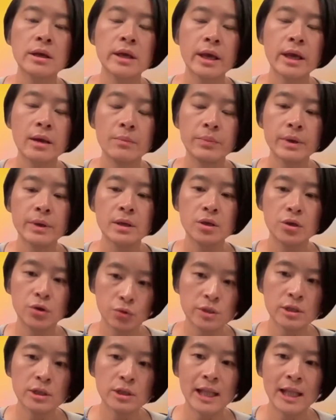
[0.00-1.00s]
can be
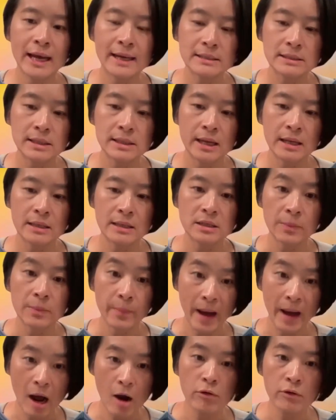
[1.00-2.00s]
utilized as a
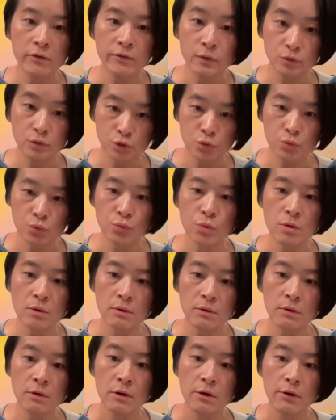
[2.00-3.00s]
powerful
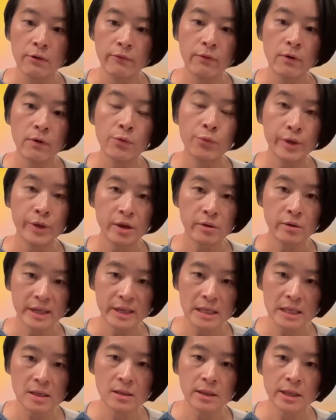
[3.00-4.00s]
tool for real
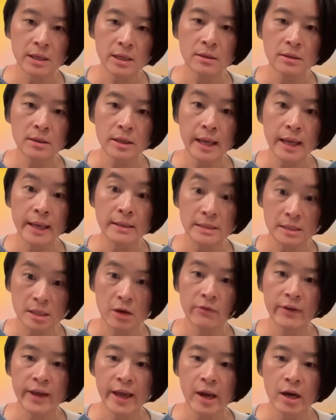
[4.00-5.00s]
healing and
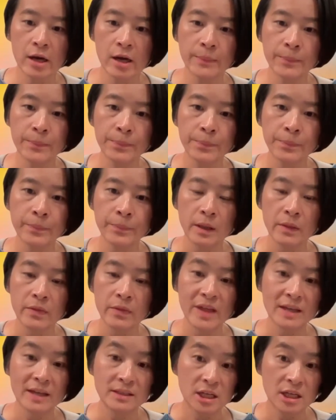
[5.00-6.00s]
self care
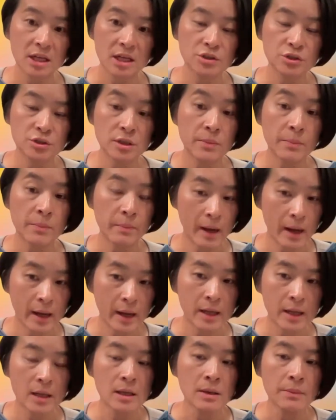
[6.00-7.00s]
that touch the
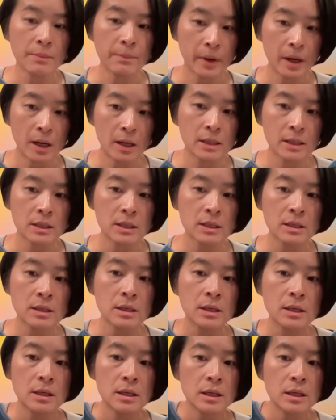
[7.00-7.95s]
mind, body,